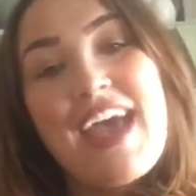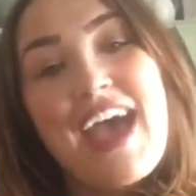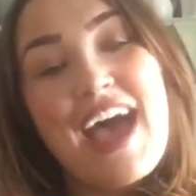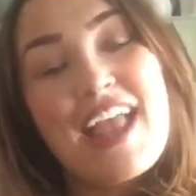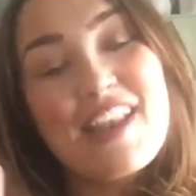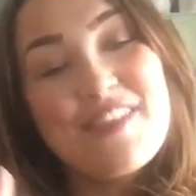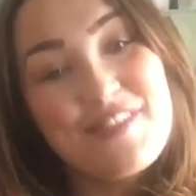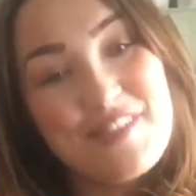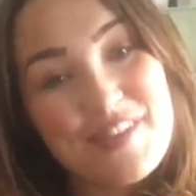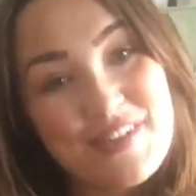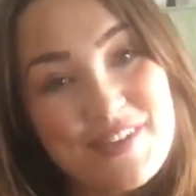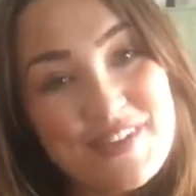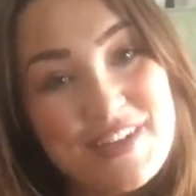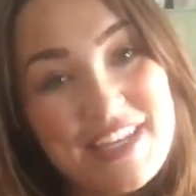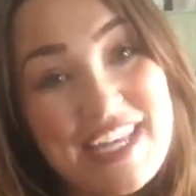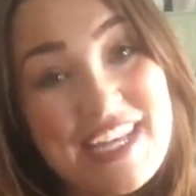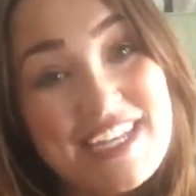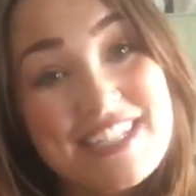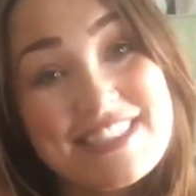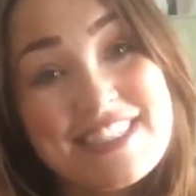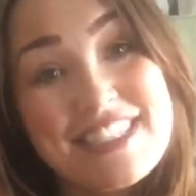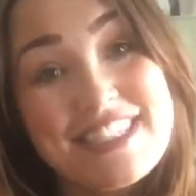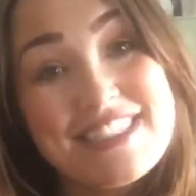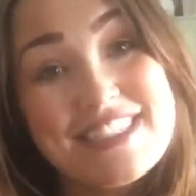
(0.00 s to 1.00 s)
And if you're already
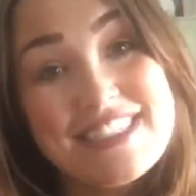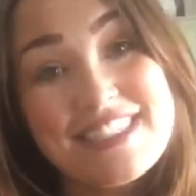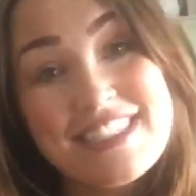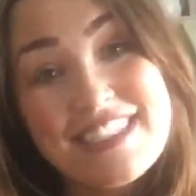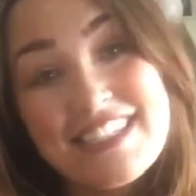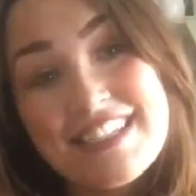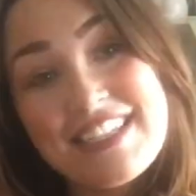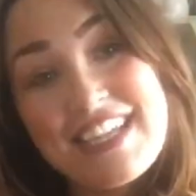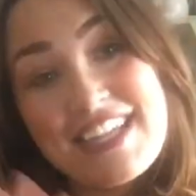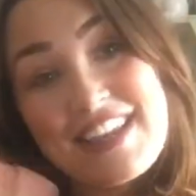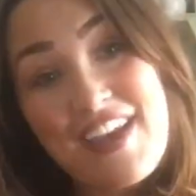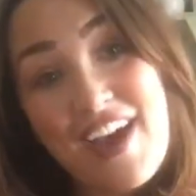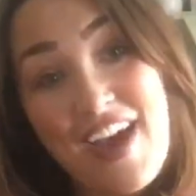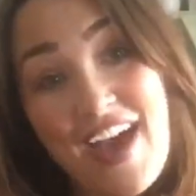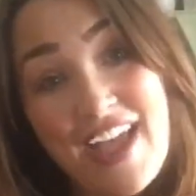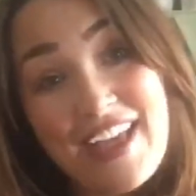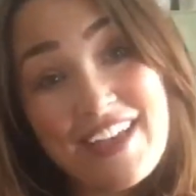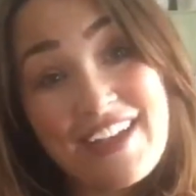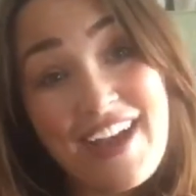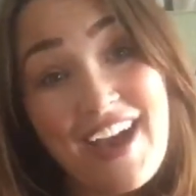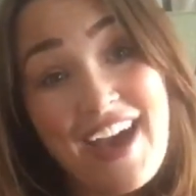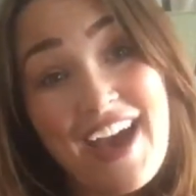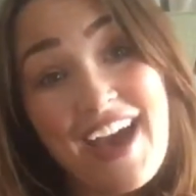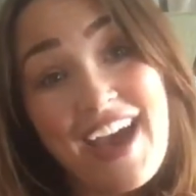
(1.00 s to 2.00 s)
existing then
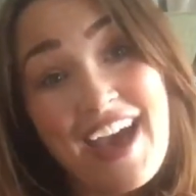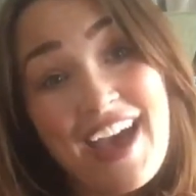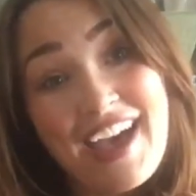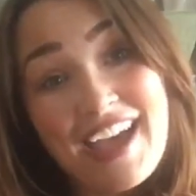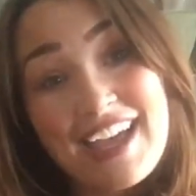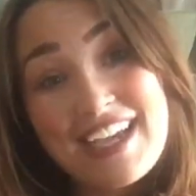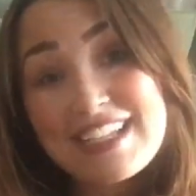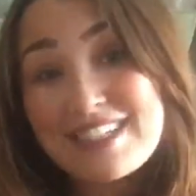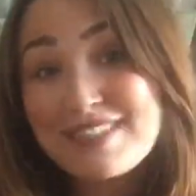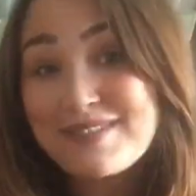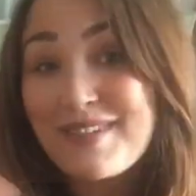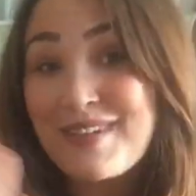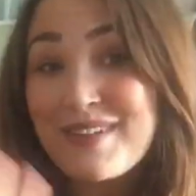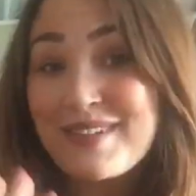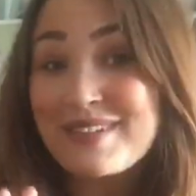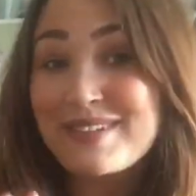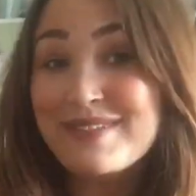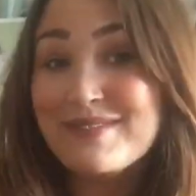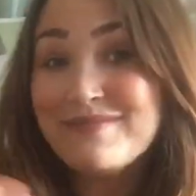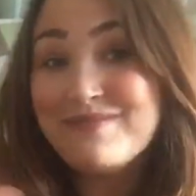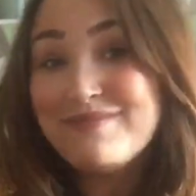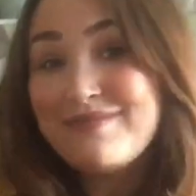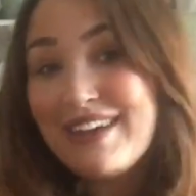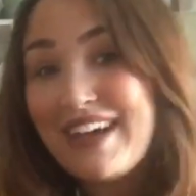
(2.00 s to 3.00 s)
hi guys,
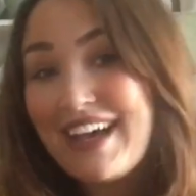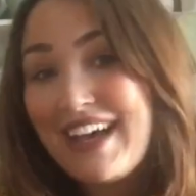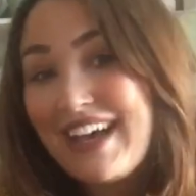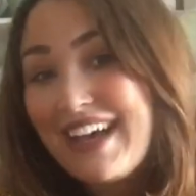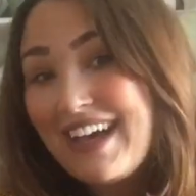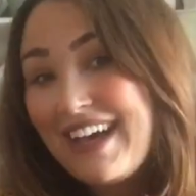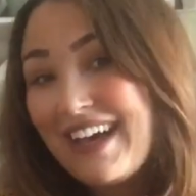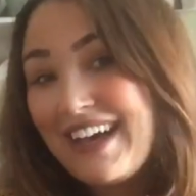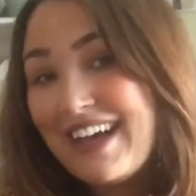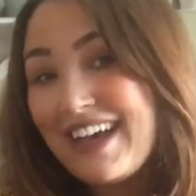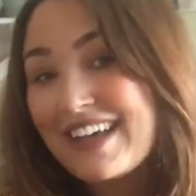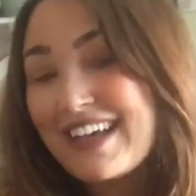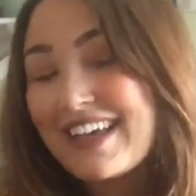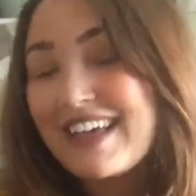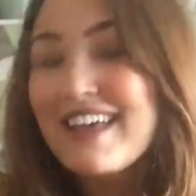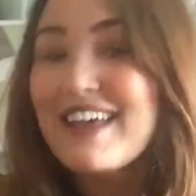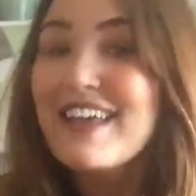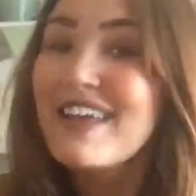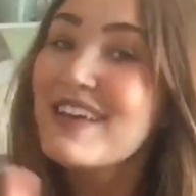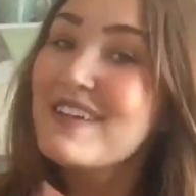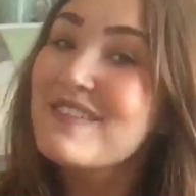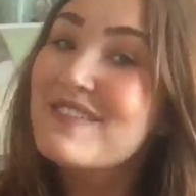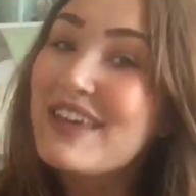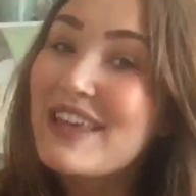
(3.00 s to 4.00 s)
welcome back.
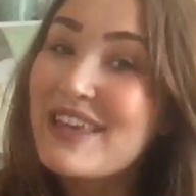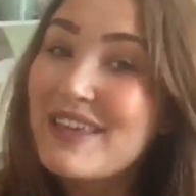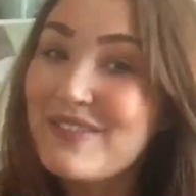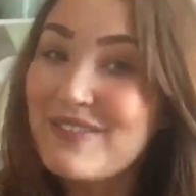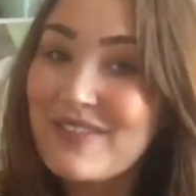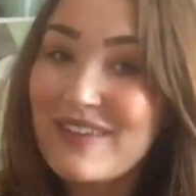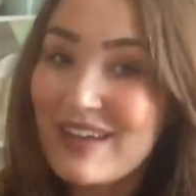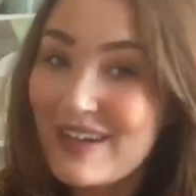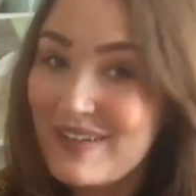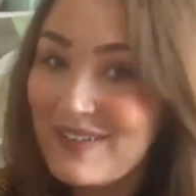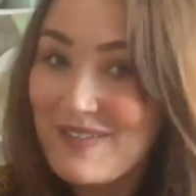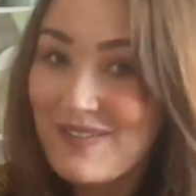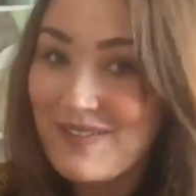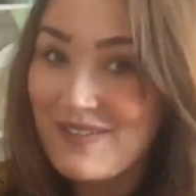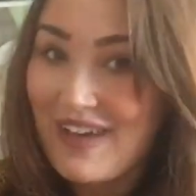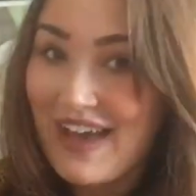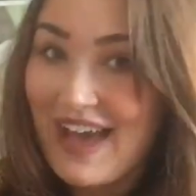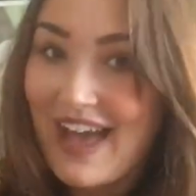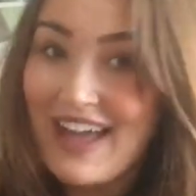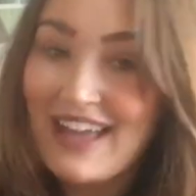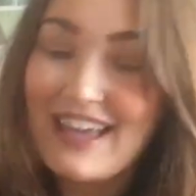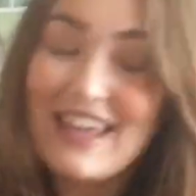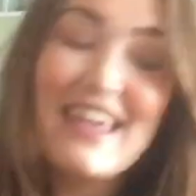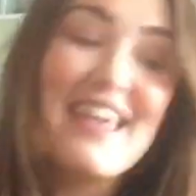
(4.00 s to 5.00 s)
Thank you for coming
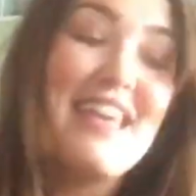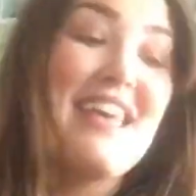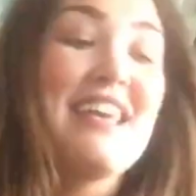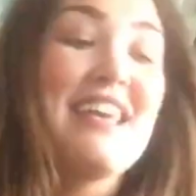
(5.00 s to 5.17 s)
back.